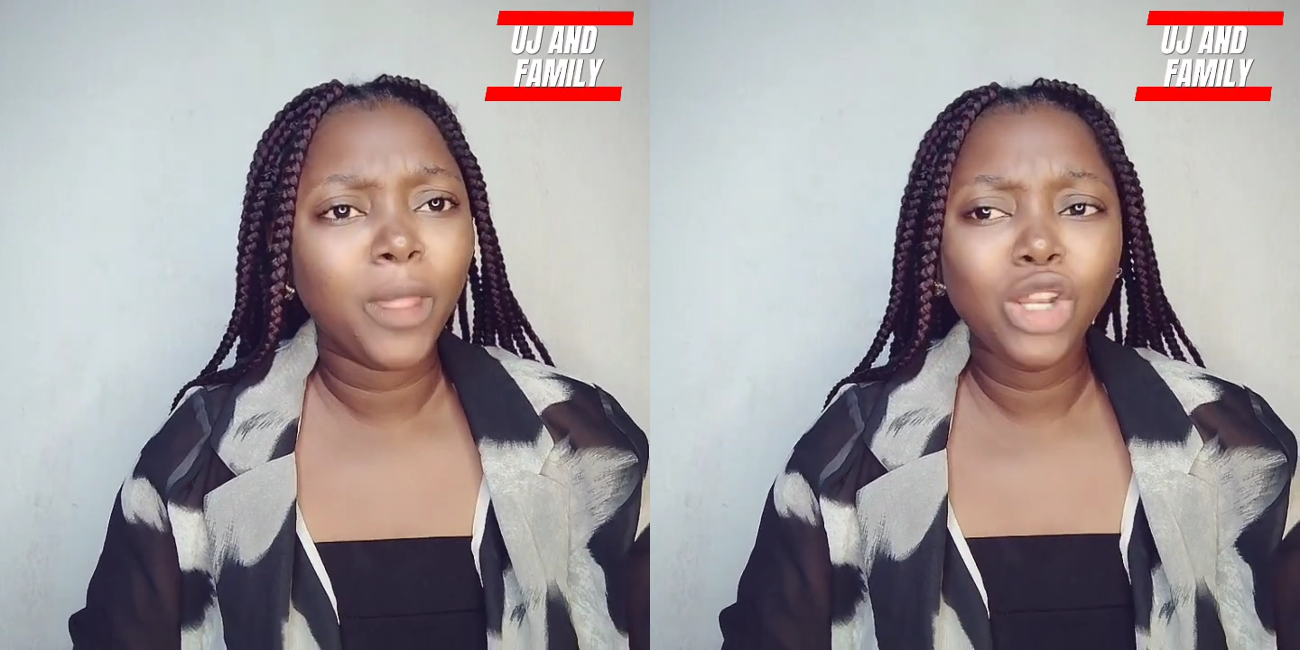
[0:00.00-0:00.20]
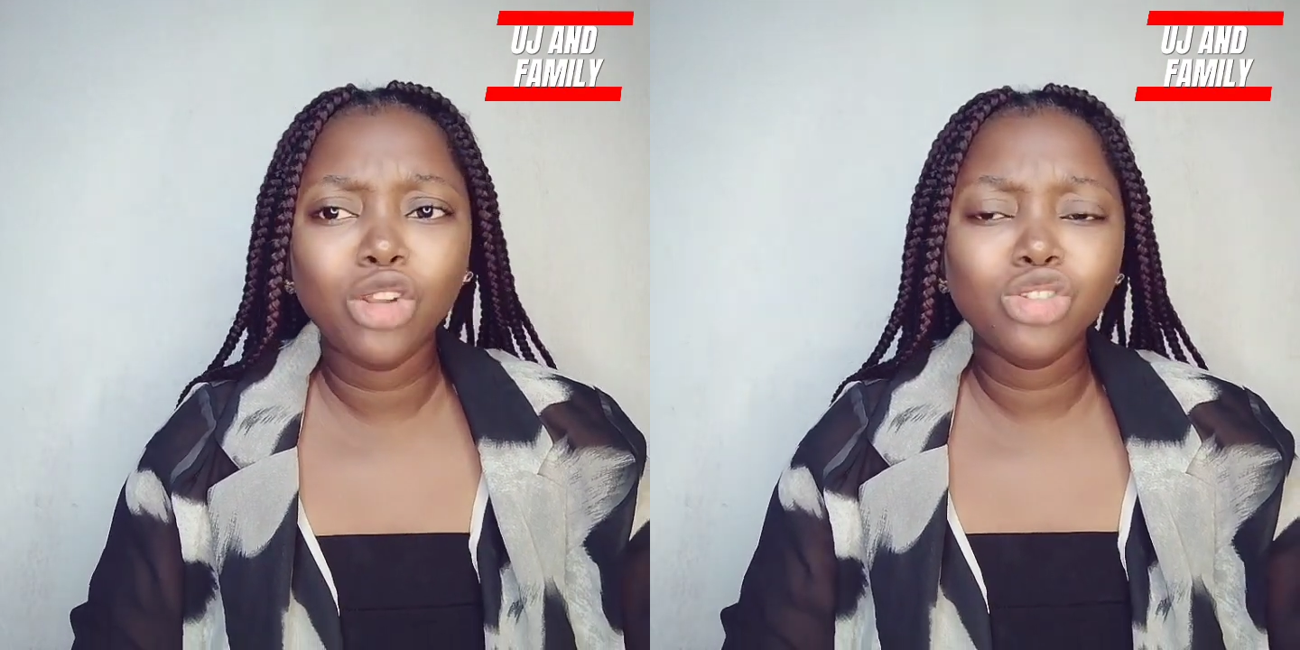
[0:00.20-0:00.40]

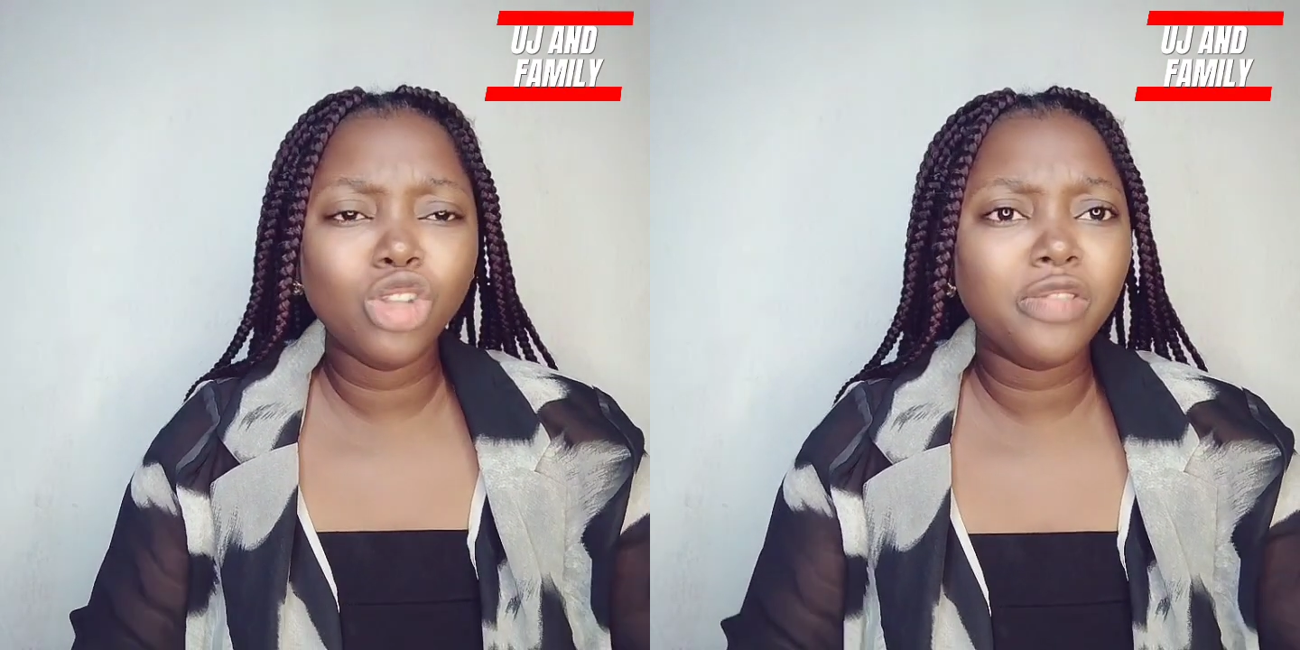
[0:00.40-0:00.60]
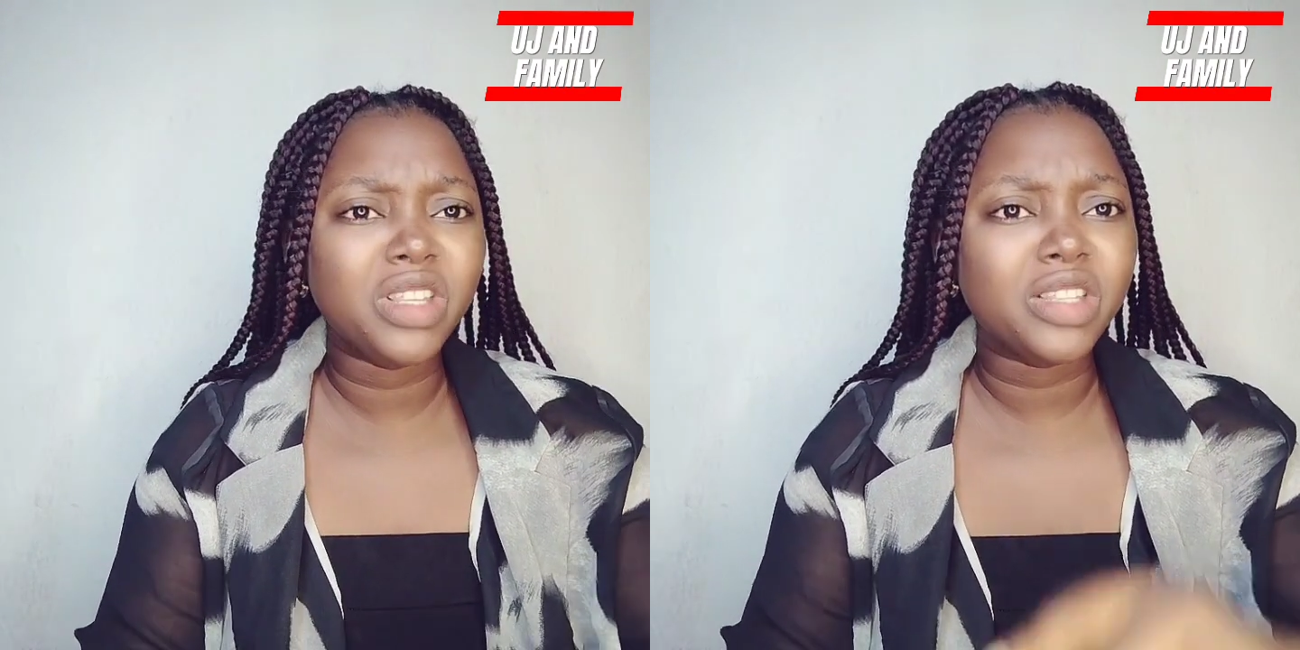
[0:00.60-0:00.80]
He doesn't know
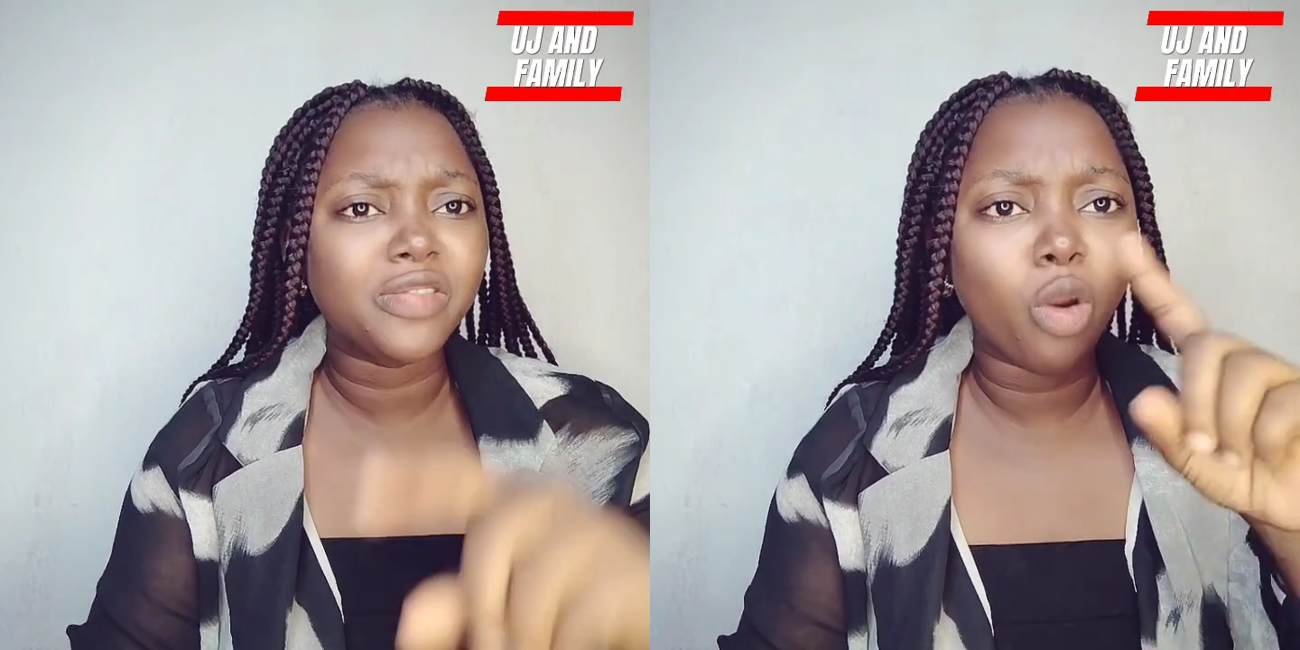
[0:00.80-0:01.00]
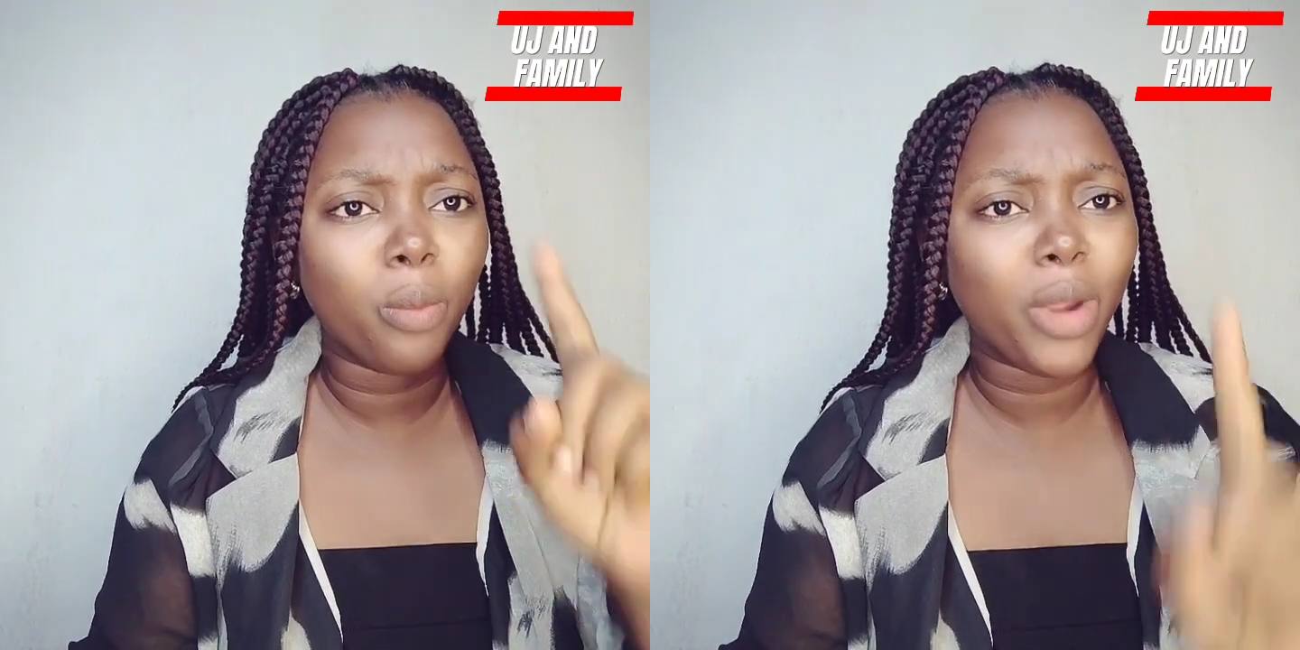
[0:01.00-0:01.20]
if he's
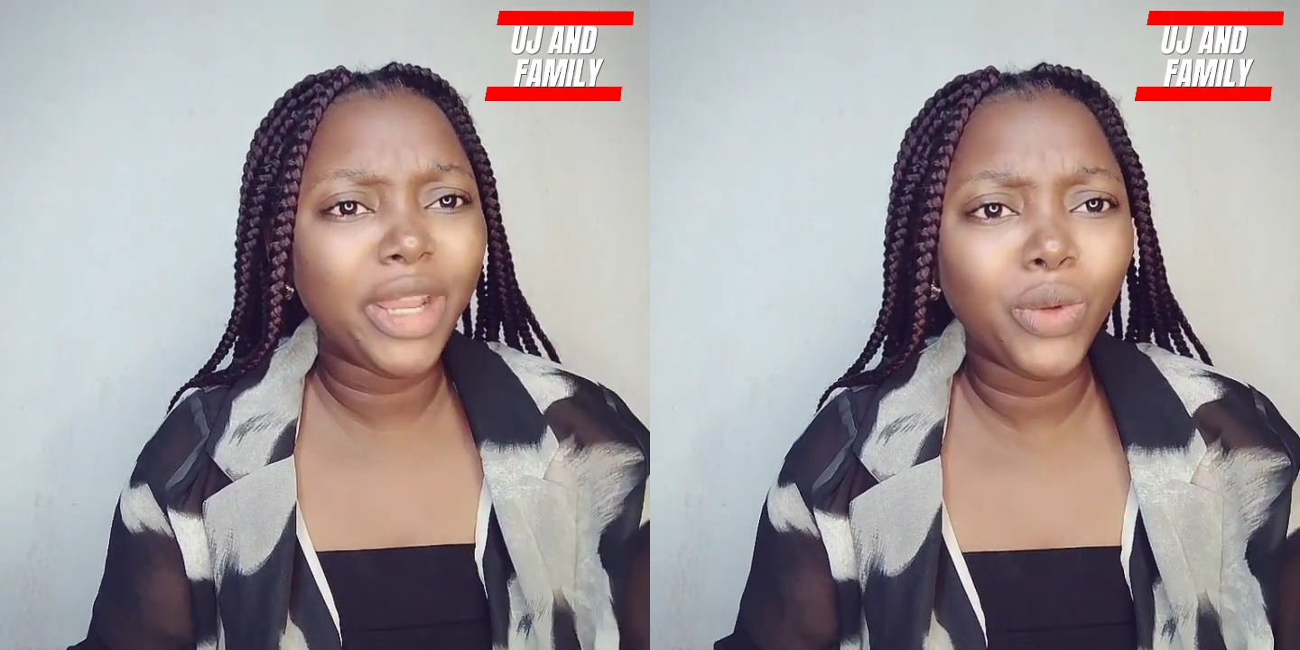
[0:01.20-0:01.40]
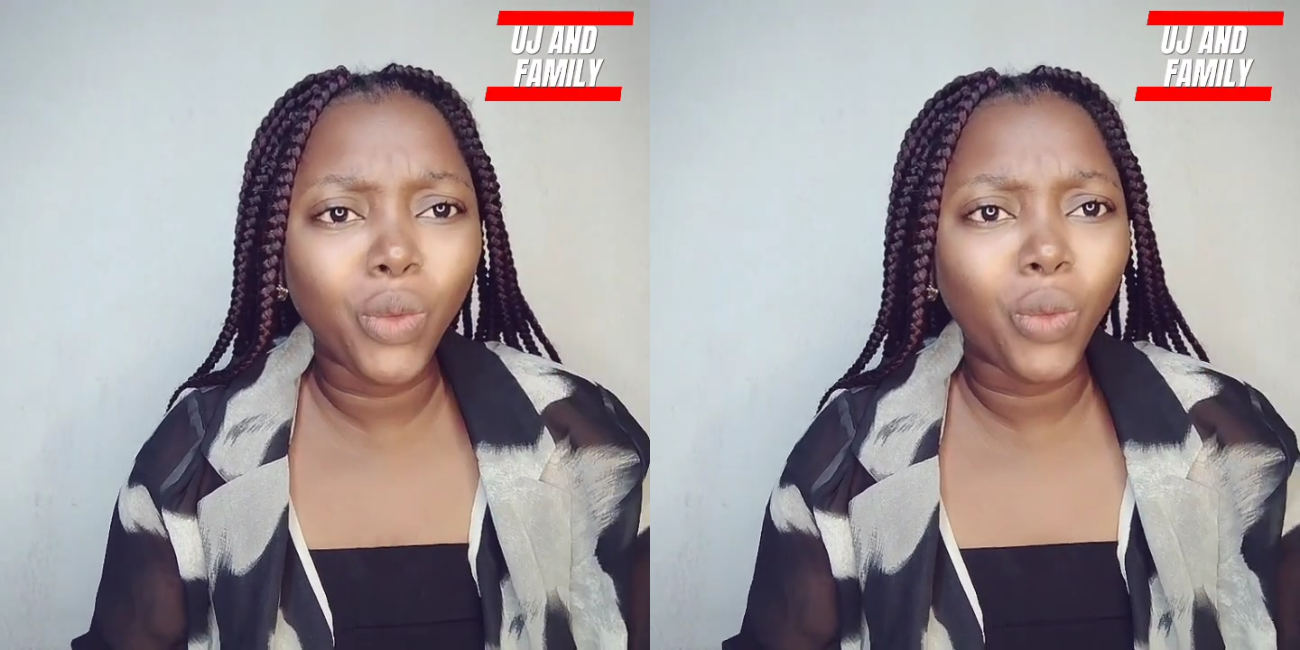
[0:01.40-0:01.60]
from
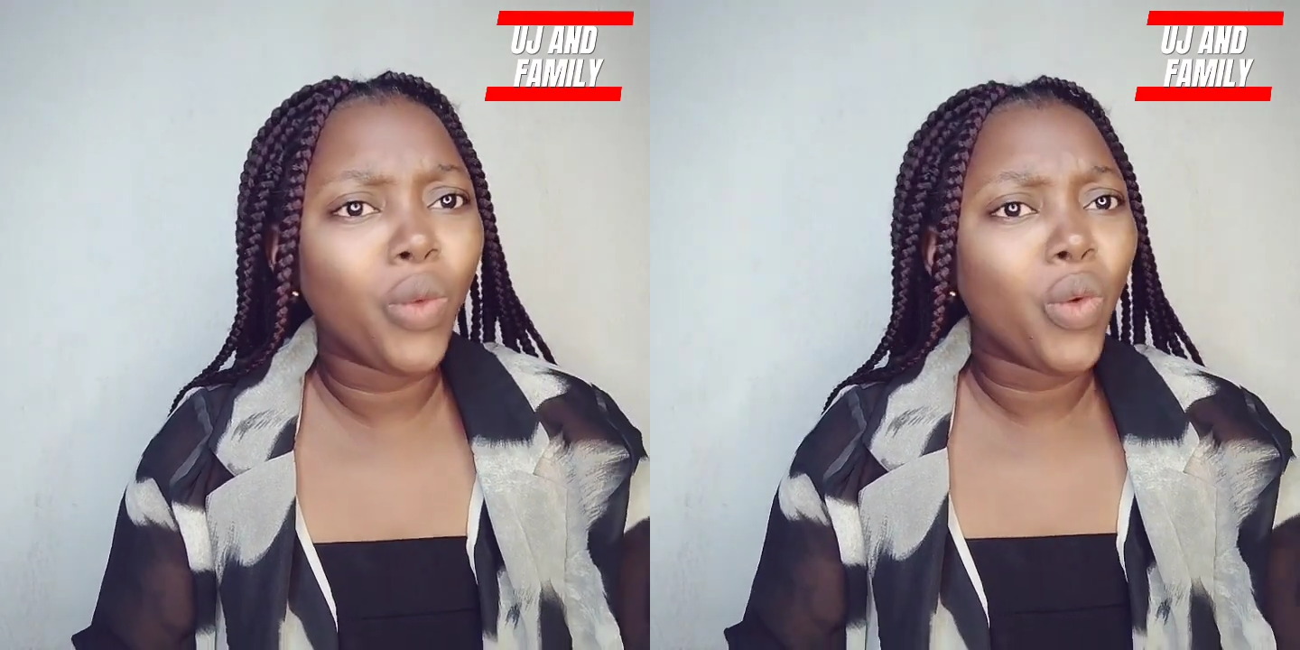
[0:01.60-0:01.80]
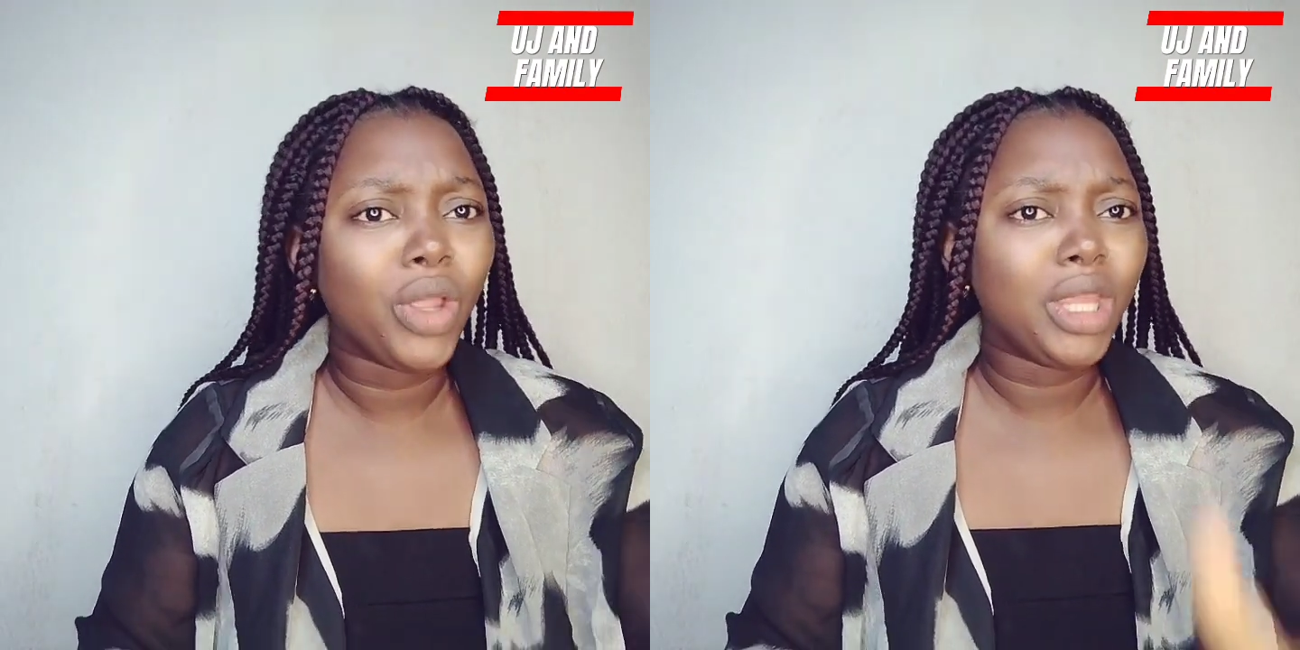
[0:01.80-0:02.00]
Enugu,